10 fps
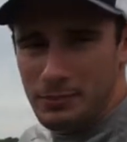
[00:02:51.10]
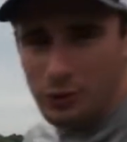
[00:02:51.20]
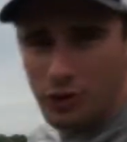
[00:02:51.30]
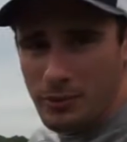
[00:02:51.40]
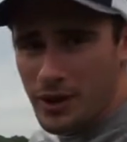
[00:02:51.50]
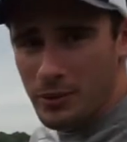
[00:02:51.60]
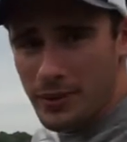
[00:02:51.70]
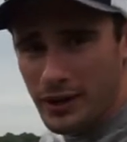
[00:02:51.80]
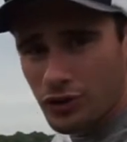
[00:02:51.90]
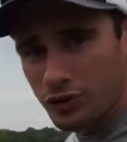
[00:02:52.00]
thumb on the
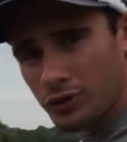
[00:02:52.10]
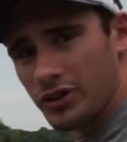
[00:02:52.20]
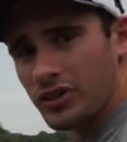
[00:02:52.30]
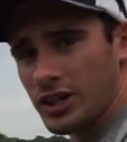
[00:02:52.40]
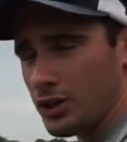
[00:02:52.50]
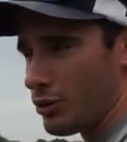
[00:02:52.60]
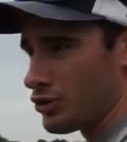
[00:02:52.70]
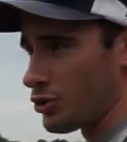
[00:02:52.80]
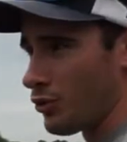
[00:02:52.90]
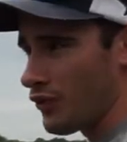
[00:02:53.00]
bail so it doesn't get going
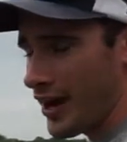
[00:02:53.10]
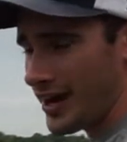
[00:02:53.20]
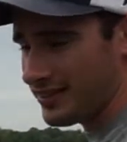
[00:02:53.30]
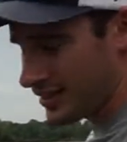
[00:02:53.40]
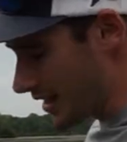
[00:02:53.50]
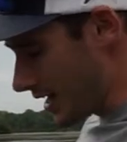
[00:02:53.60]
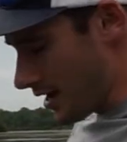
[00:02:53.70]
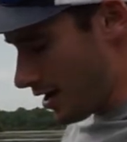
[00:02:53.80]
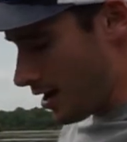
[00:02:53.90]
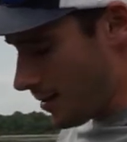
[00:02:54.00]
too fast.
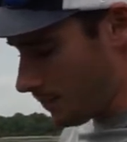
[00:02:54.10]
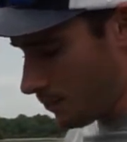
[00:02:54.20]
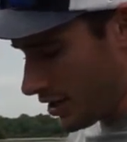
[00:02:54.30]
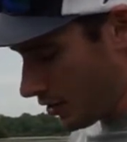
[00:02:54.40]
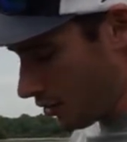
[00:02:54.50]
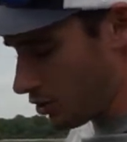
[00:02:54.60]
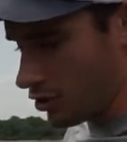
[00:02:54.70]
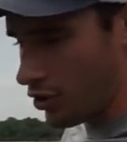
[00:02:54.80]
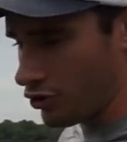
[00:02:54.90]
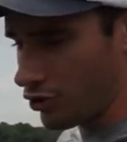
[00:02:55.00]
But, you know, you
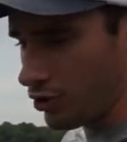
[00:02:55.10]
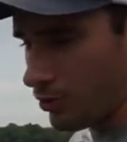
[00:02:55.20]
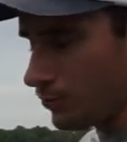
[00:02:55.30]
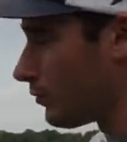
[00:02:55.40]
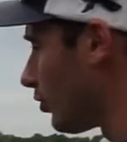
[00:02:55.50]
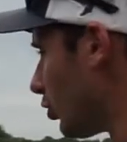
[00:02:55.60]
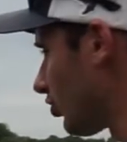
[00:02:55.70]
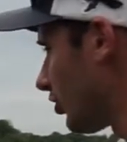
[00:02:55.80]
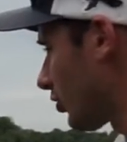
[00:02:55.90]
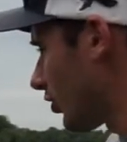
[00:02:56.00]
can also
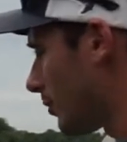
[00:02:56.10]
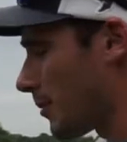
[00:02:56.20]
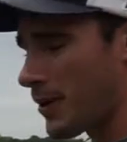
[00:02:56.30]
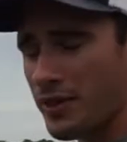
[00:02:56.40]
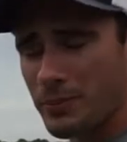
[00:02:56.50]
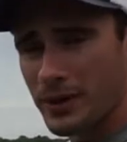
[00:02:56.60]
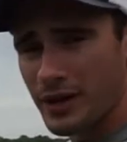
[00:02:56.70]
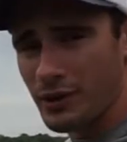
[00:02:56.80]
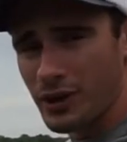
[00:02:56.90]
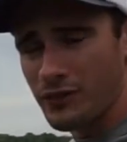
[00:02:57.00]
loosen your thumb up on the
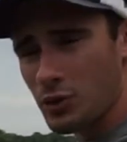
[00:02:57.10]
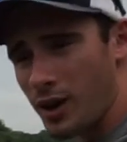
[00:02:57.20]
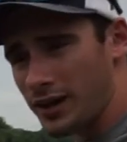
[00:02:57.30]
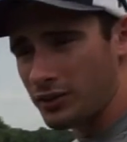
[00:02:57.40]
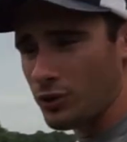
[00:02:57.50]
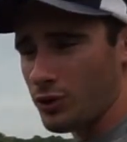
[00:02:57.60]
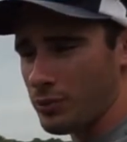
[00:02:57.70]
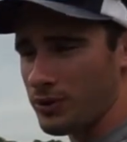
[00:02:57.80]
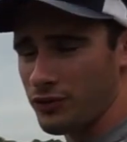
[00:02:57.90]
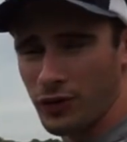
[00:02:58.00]
bail if you want it to go a little
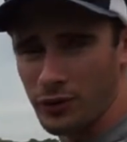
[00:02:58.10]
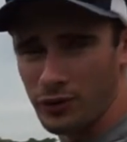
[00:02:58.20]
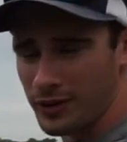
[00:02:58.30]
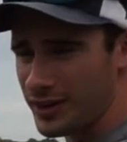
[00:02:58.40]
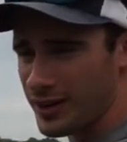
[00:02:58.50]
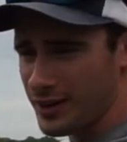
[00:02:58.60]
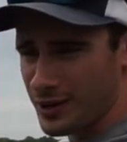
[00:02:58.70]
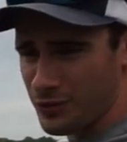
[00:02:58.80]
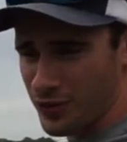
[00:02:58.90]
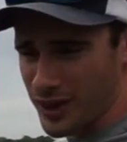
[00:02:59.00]
bit further.
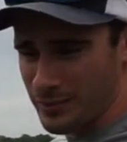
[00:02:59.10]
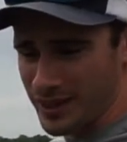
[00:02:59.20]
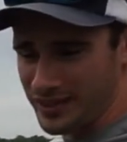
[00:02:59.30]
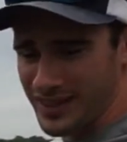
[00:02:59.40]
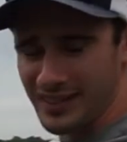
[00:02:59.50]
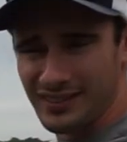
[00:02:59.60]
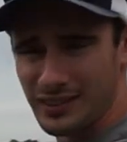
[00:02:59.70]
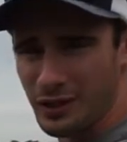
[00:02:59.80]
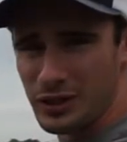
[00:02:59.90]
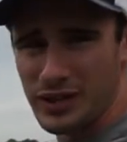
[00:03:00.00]
Hopefully that makes sense. You
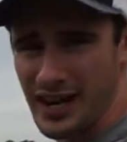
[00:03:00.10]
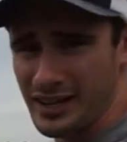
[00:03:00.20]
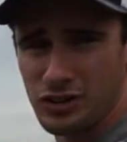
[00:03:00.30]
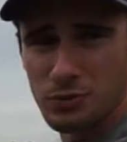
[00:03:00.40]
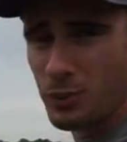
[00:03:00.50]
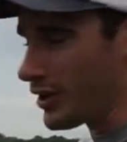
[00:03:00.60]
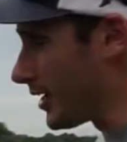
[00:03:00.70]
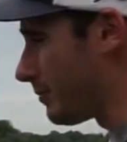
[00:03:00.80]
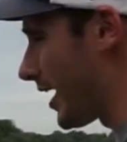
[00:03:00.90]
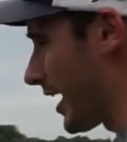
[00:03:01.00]
know, you kind of just play
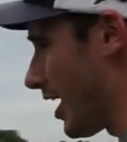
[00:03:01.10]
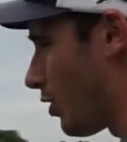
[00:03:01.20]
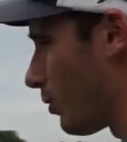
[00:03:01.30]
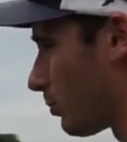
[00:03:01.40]
it by how,